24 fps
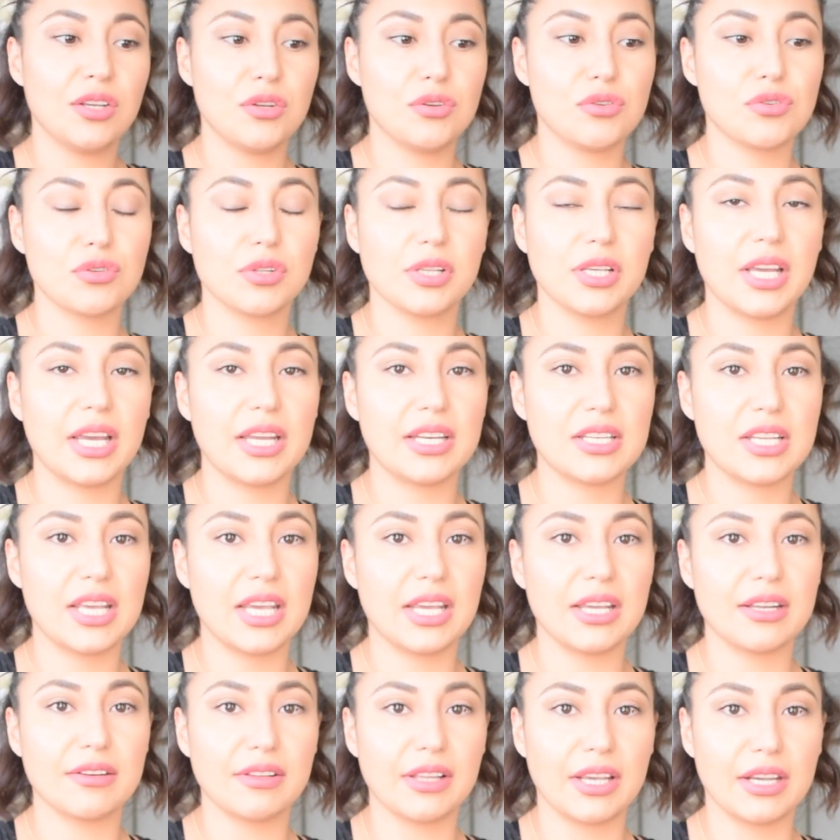Usually I
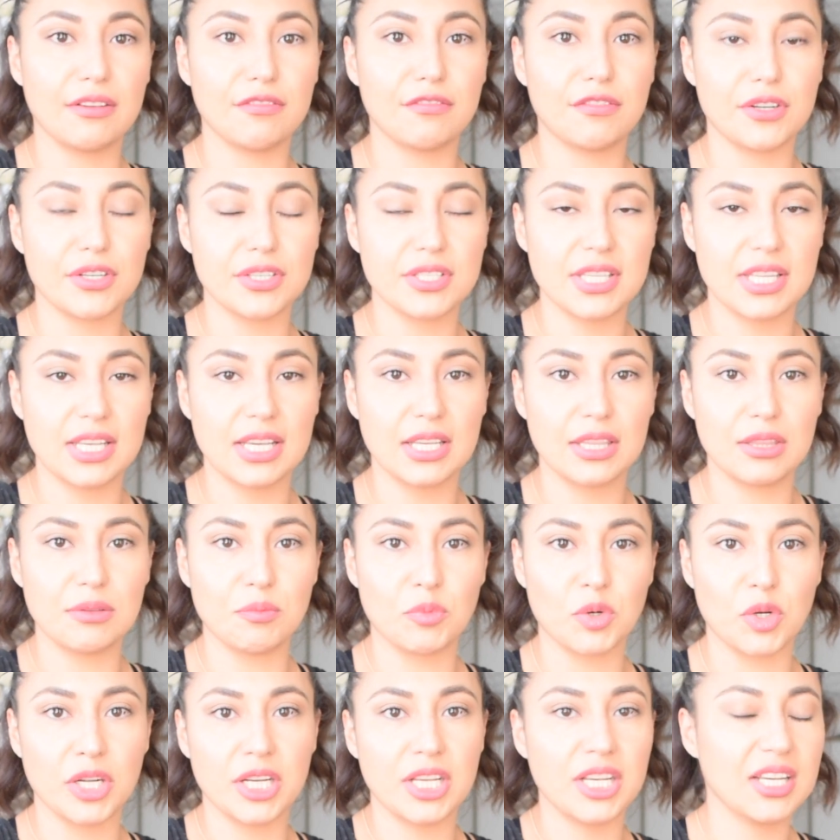take it like first thing in the
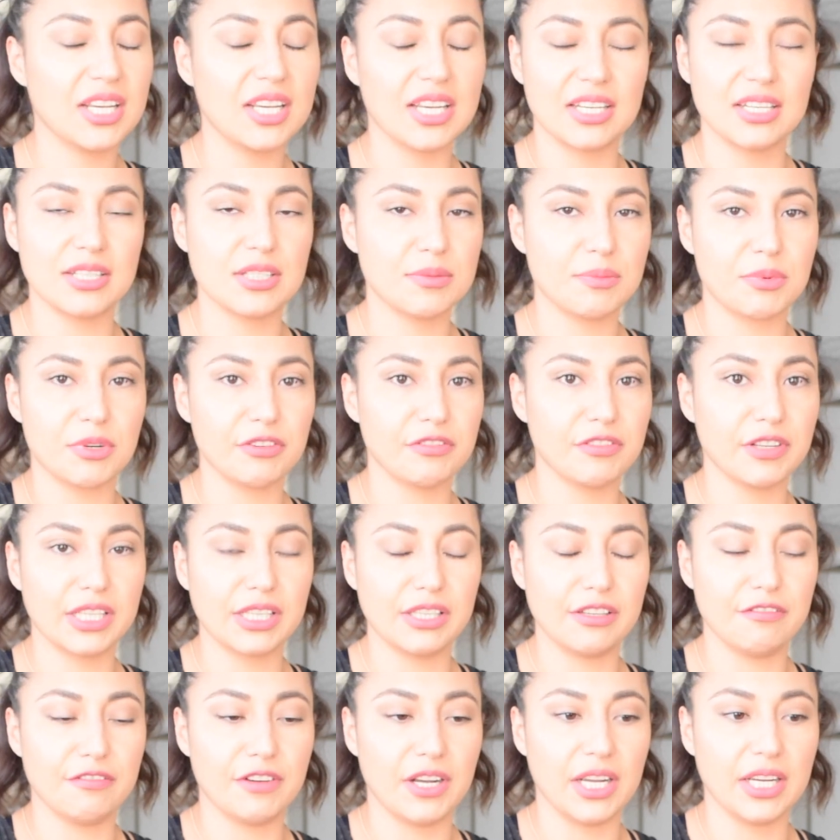morning and it's
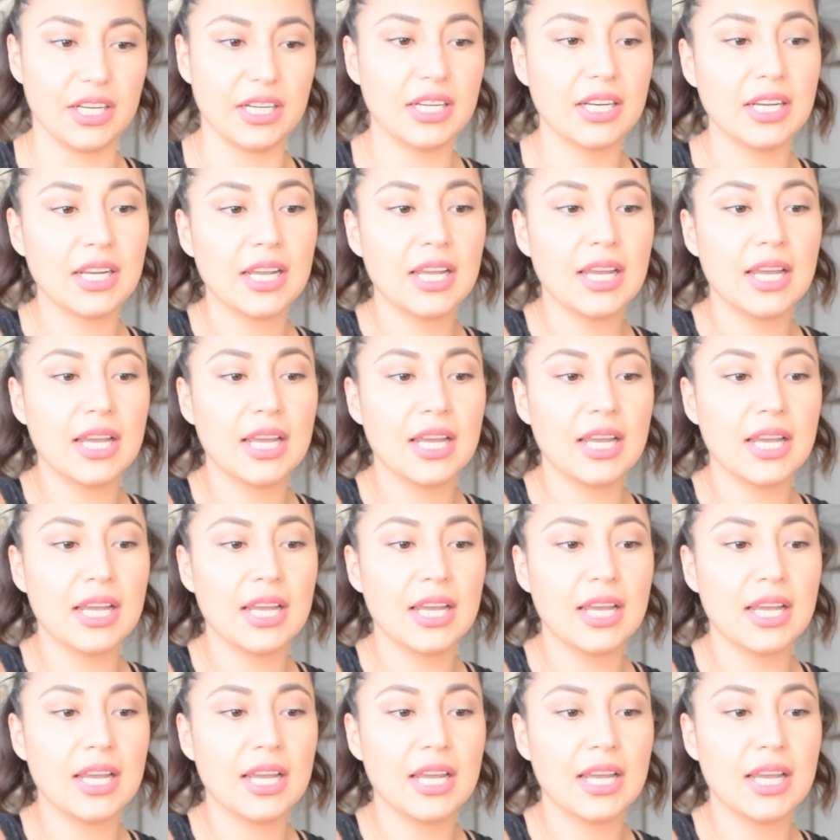perfectly fine.